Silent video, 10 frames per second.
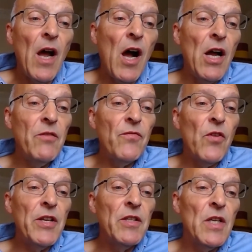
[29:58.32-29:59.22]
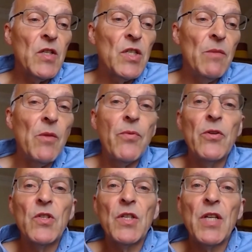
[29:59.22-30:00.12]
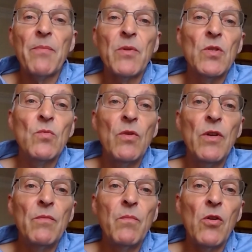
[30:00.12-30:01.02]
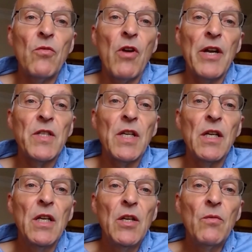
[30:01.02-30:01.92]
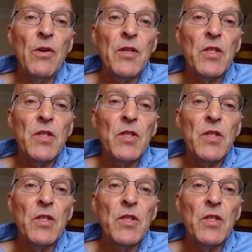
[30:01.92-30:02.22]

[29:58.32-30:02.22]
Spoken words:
I find a similar process happens with blog writing, where